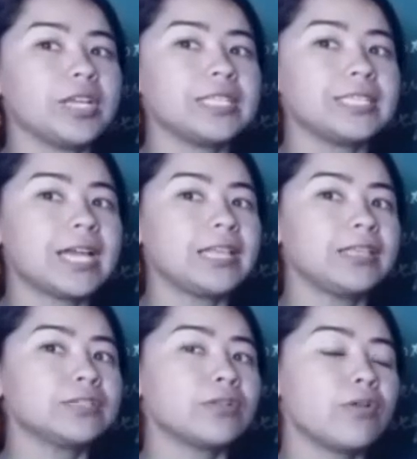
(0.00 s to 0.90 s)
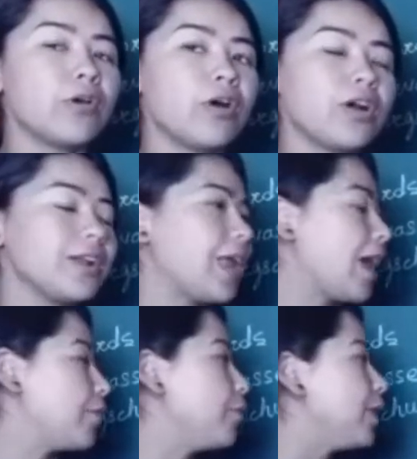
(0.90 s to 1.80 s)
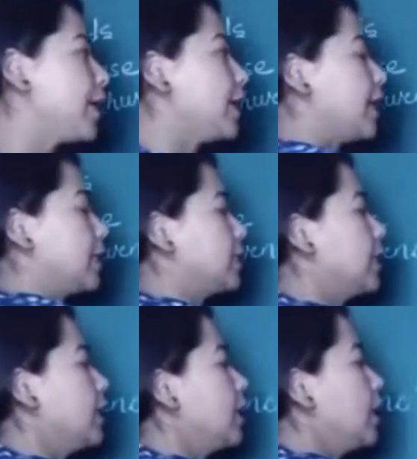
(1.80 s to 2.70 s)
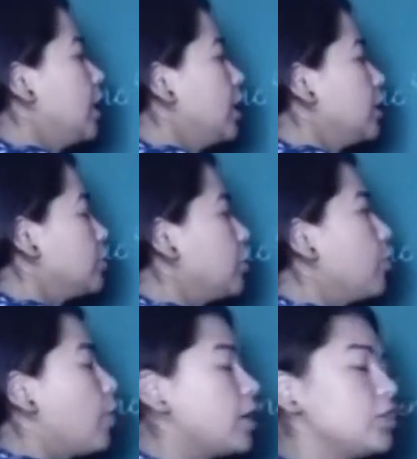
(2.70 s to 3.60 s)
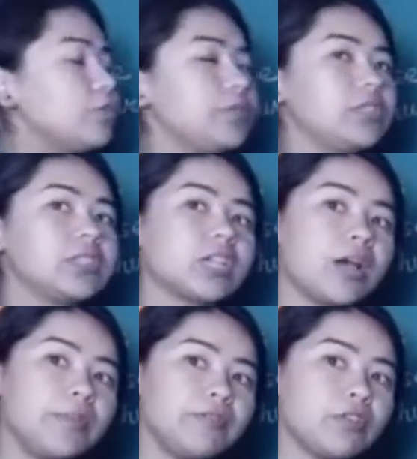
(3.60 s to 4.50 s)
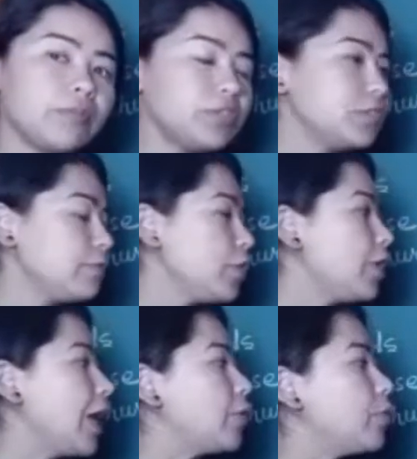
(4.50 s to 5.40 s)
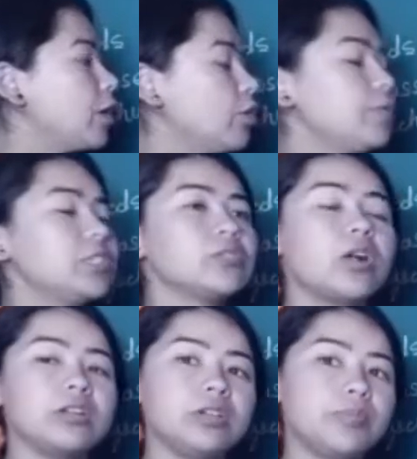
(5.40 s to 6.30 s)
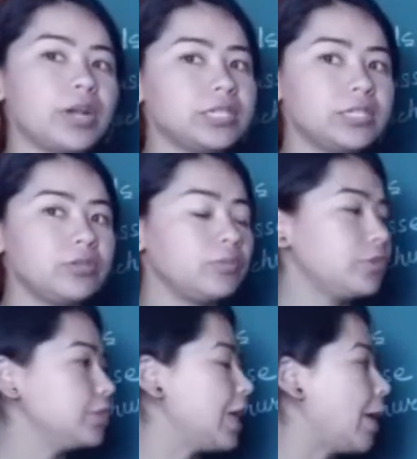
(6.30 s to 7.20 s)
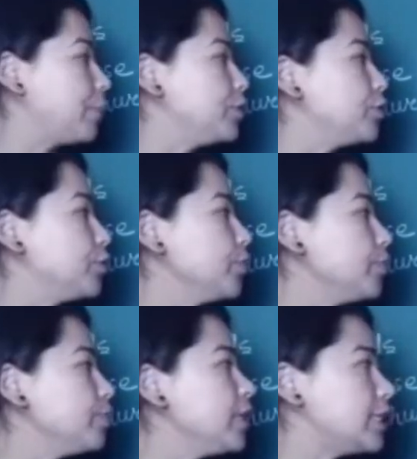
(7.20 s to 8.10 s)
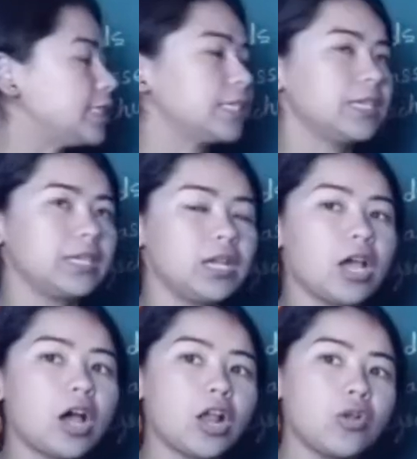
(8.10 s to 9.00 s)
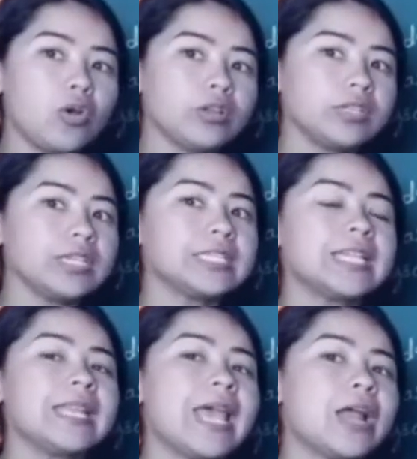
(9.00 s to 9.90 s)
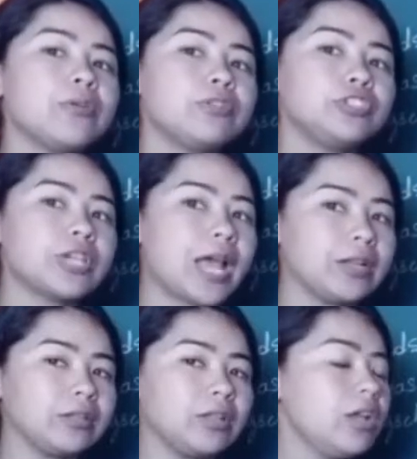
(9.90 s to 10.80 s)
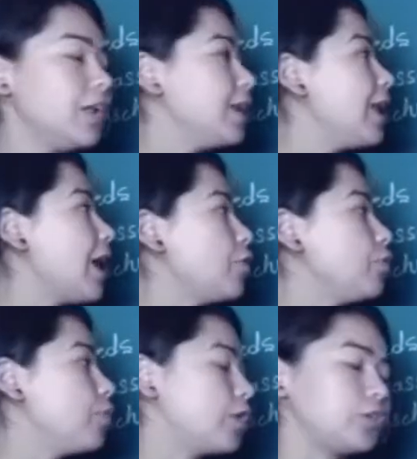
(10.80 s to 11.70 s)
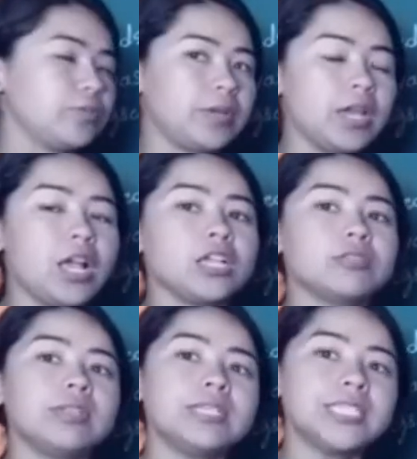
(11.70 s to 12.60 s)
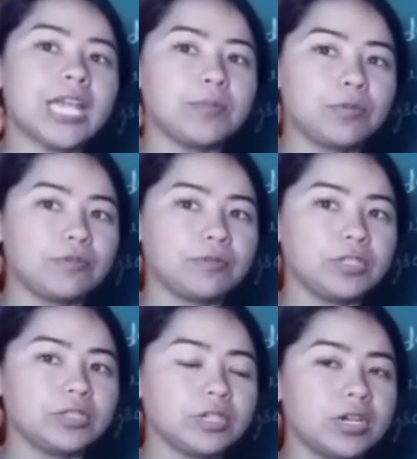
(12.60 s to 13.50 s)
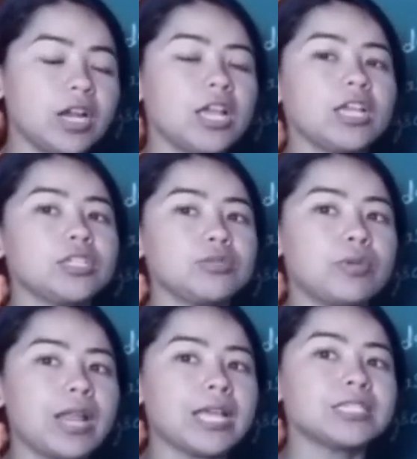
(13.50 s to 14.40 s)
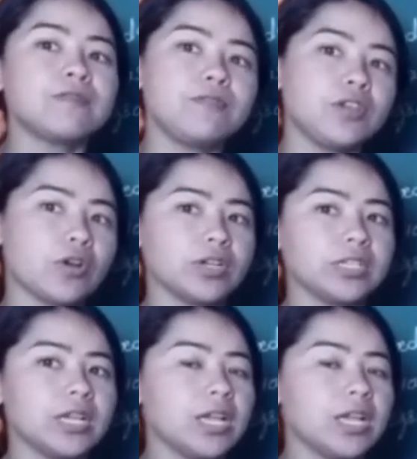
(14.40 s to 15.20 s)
inside this long narrow inlet. So the water which is coming from this fjord and water which is already present in ocean happens to meet along this narrow channel, narrow waterway. So this type of feature is known as fjord.